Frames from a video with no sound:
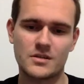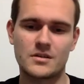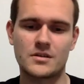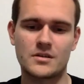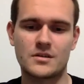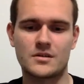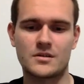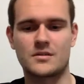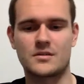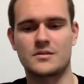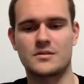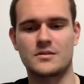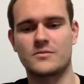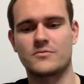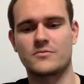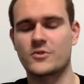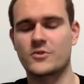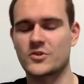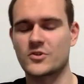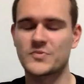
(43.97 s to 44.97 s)

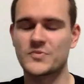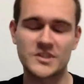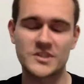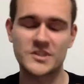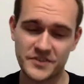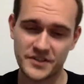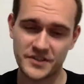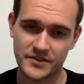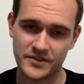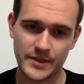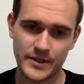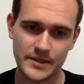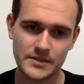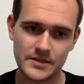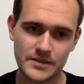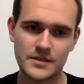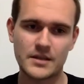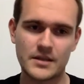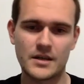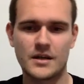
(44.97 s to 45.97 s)
for a specific
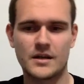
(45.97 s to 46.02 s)
event.